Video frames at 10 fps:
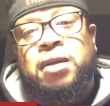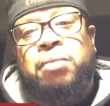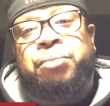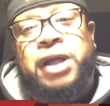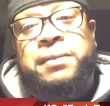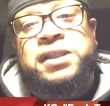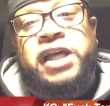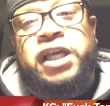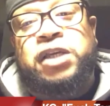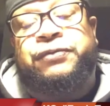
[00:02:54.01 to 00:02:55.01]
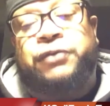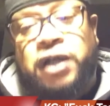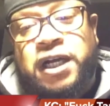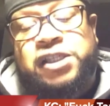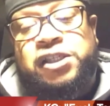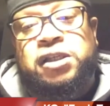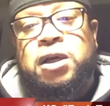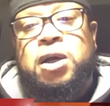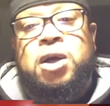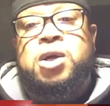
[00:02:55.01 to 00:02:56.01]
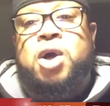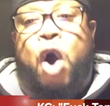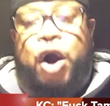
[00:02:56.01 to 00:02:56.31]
But I'm gonna tell you, for us, our